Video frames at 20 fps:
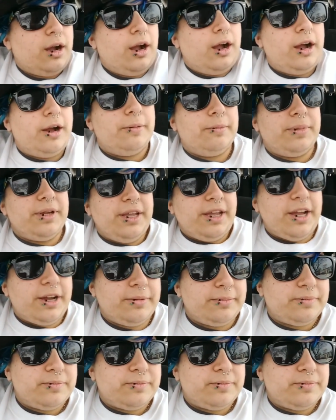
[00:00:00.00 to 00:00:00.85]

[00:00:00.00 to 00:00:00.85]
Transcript: Um, but yeah.